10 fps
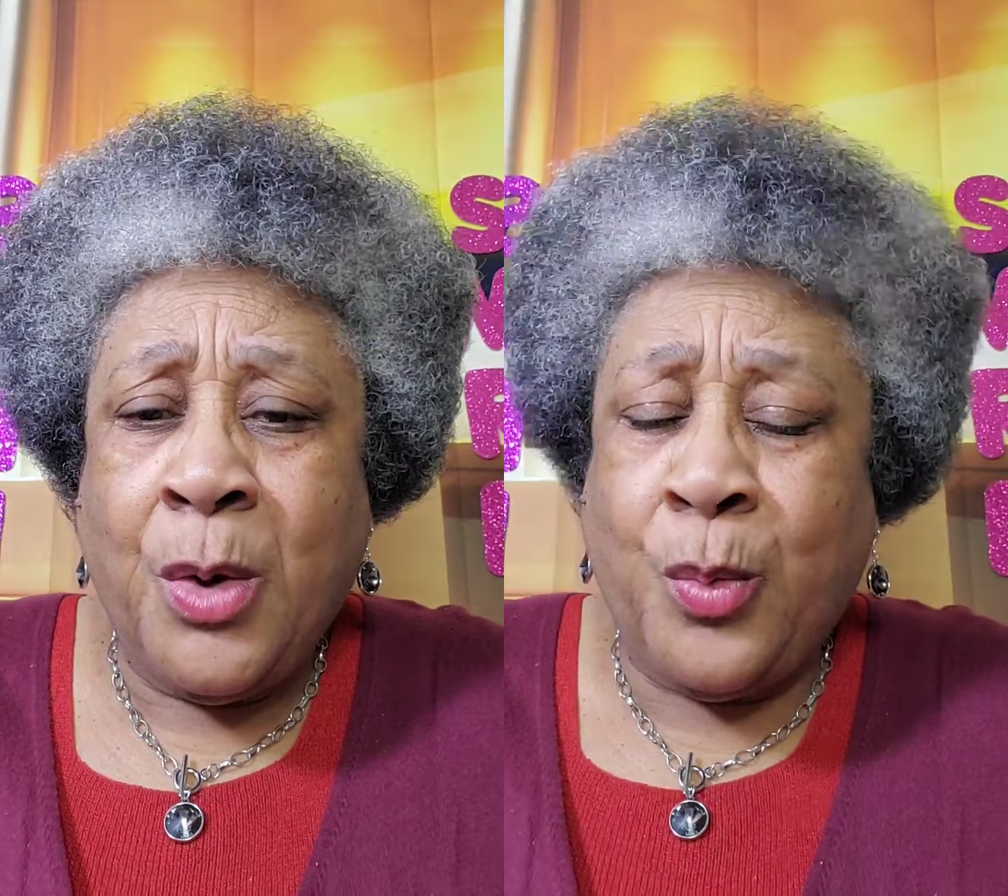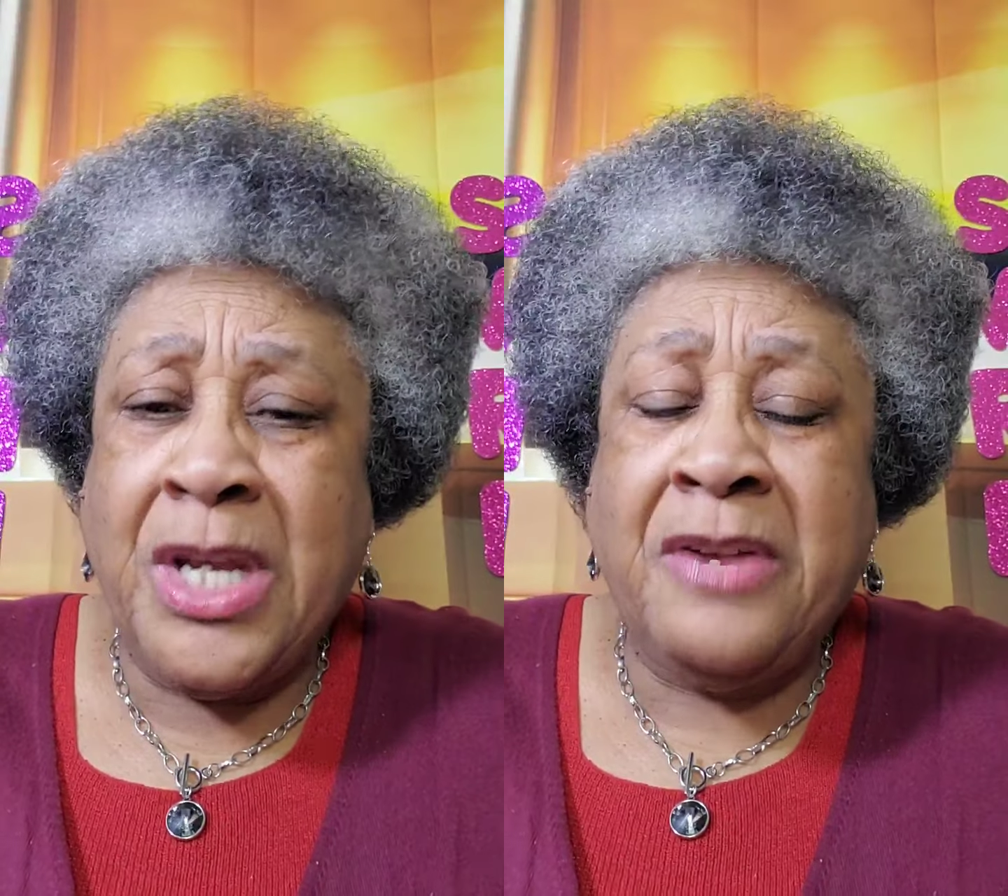
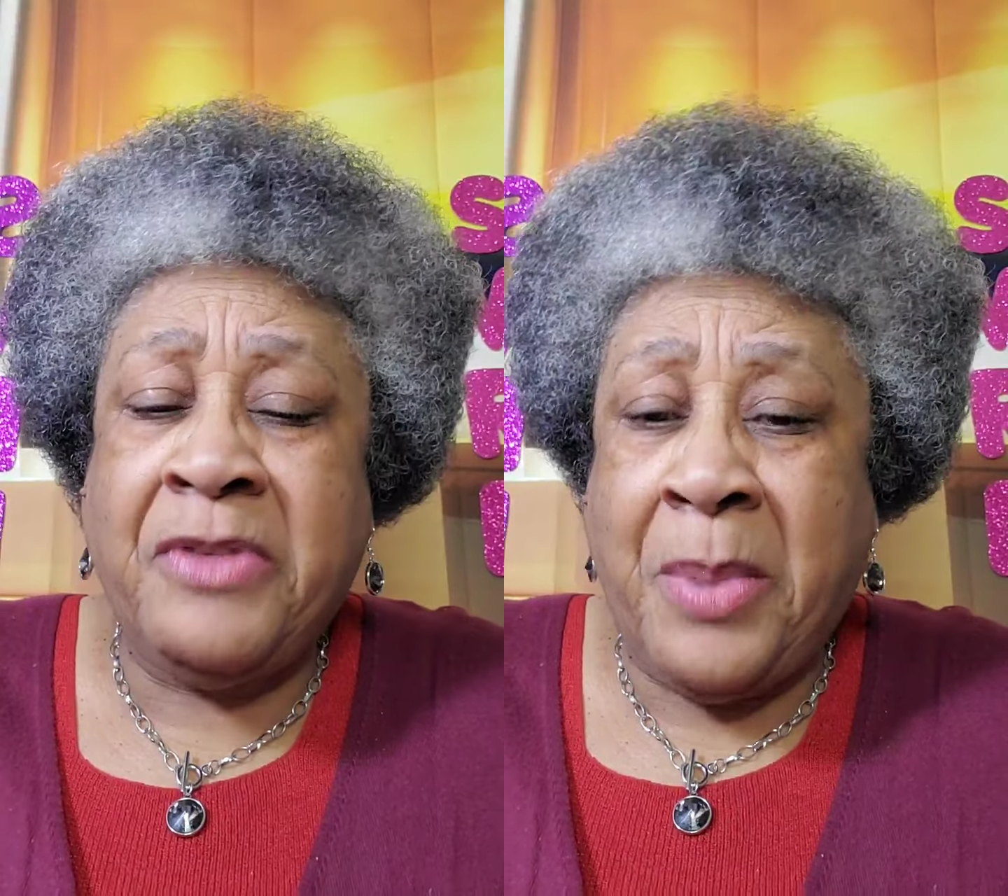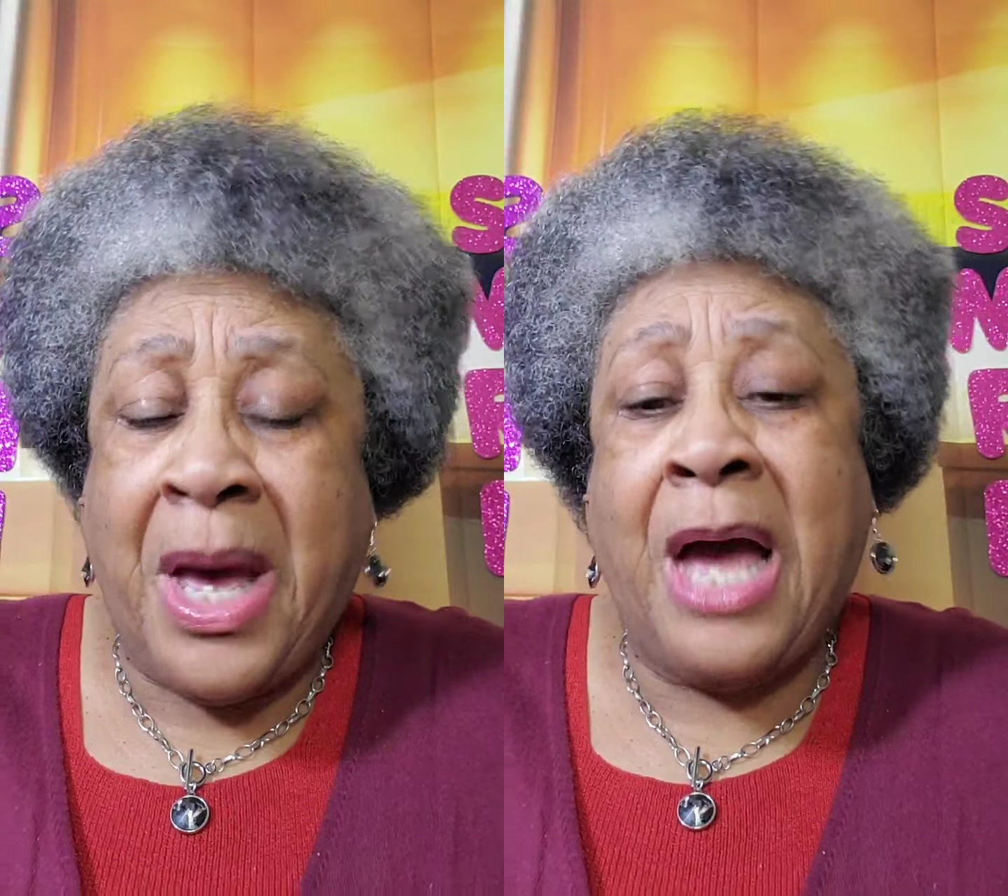read of
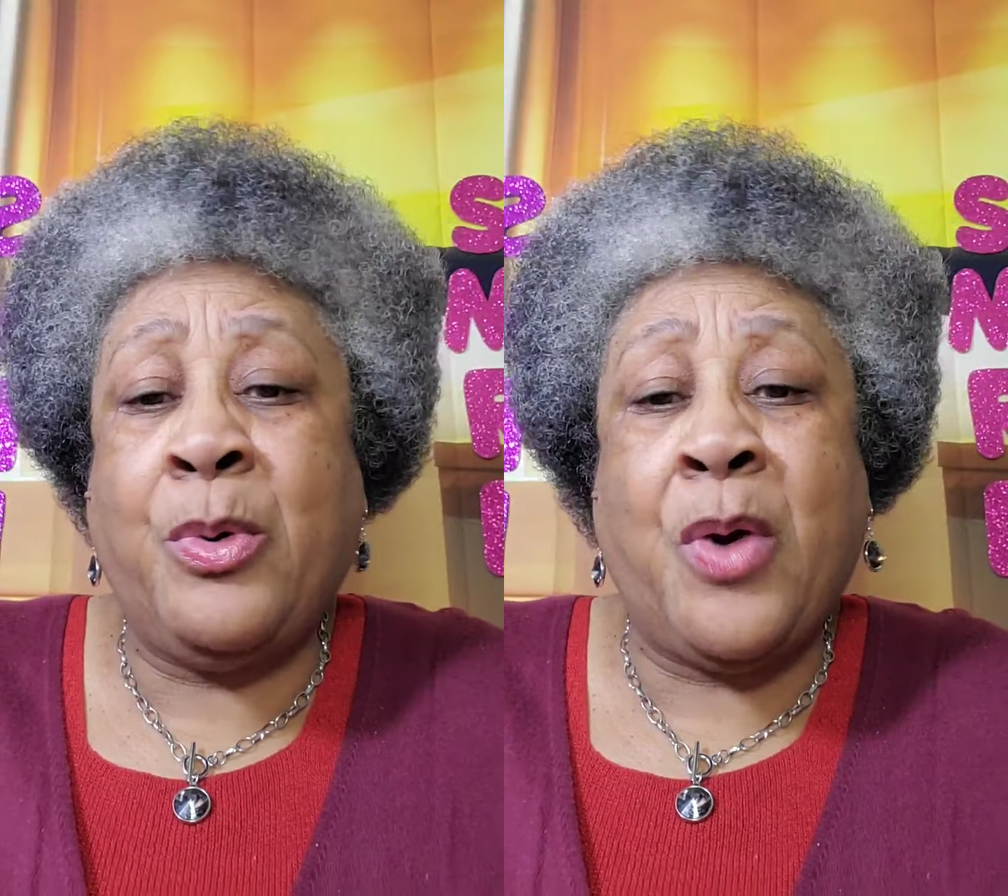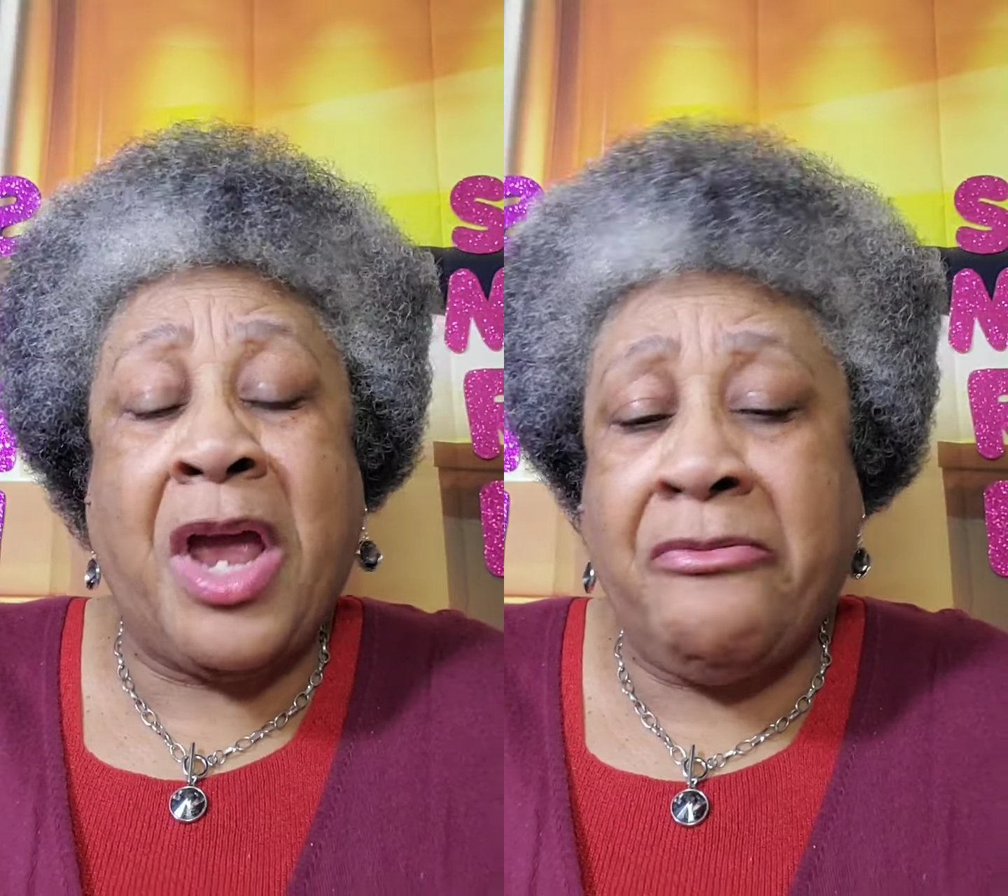the
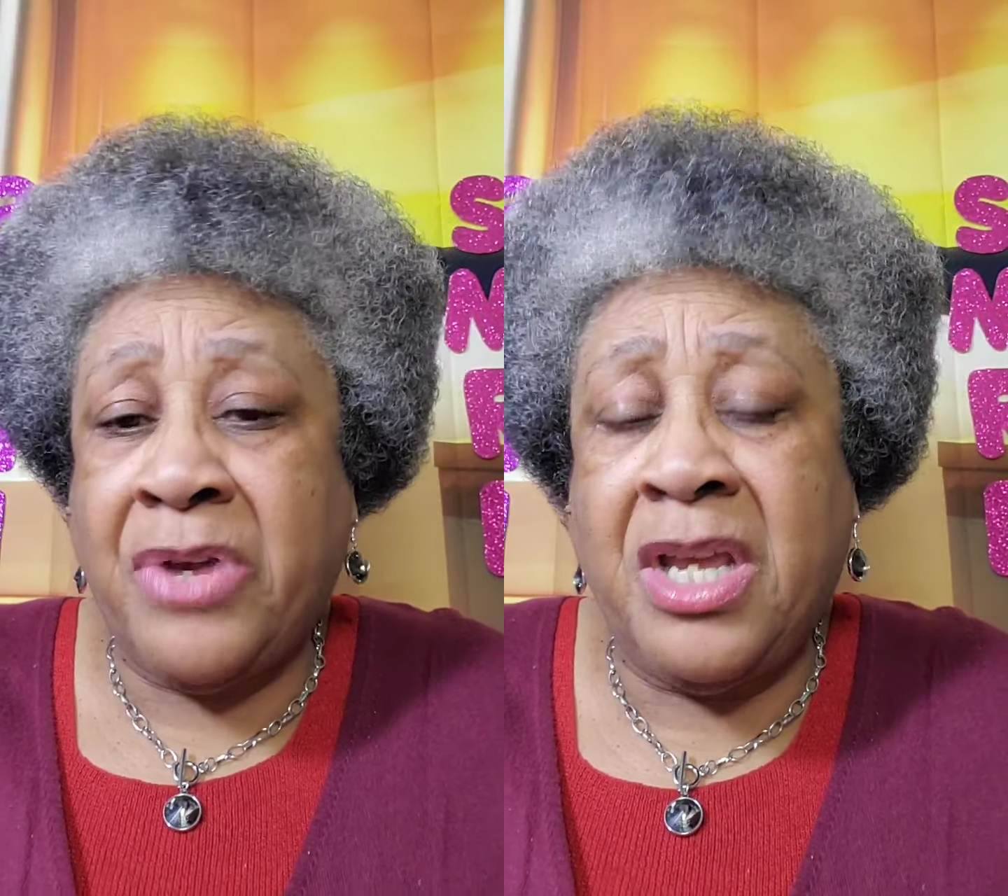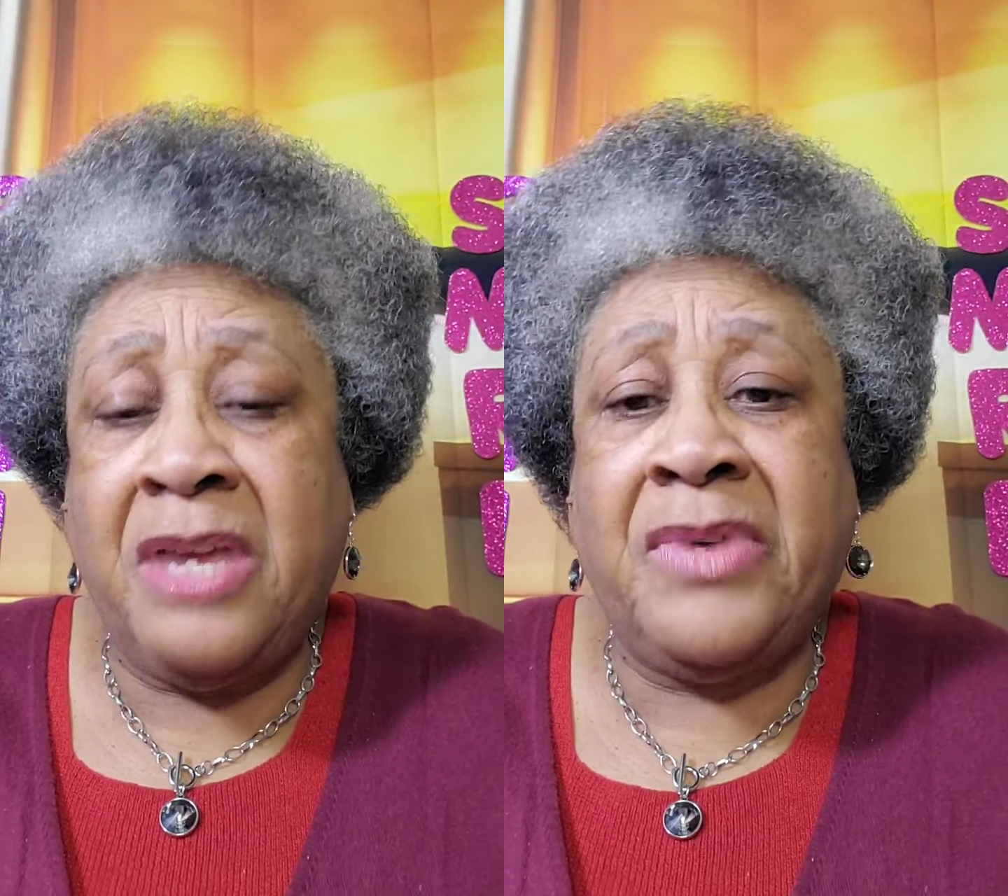Bible
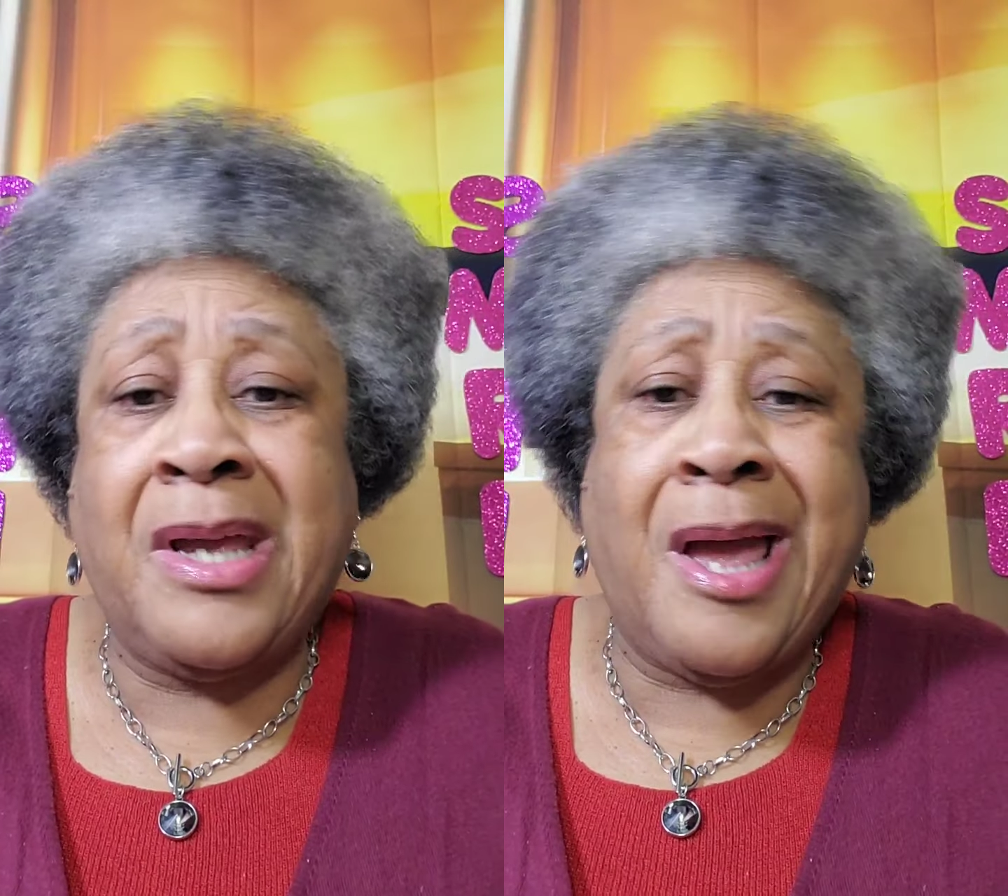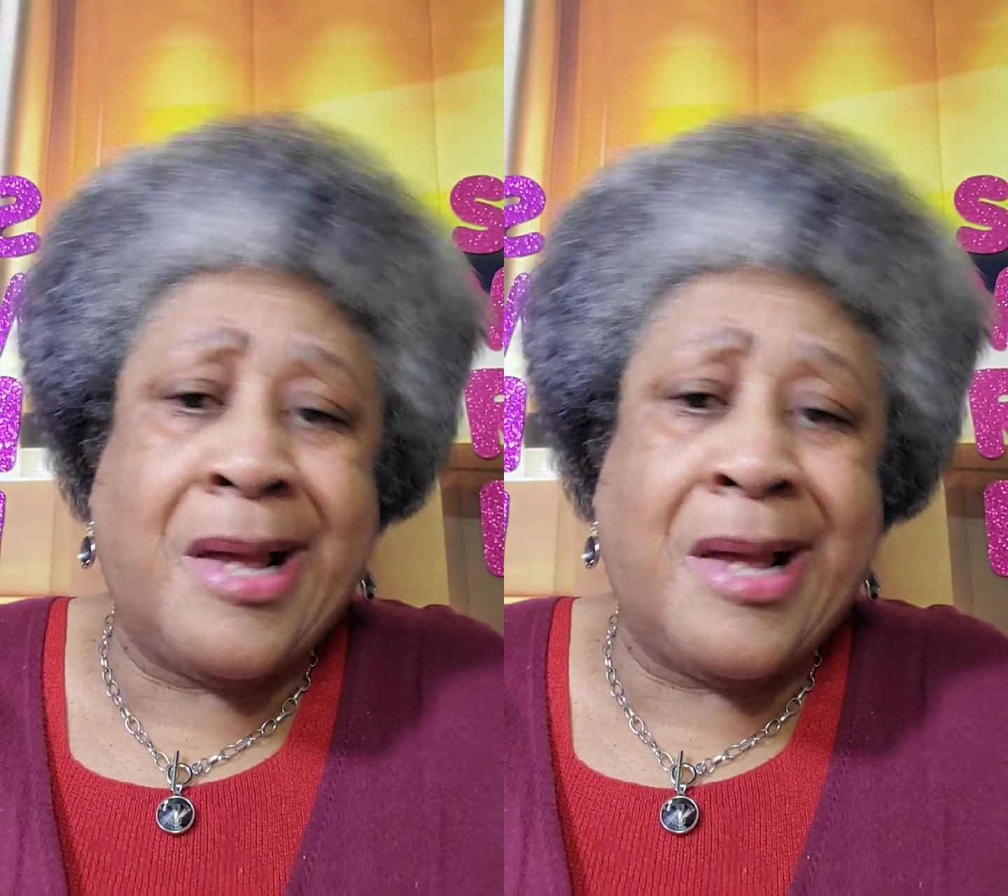every evening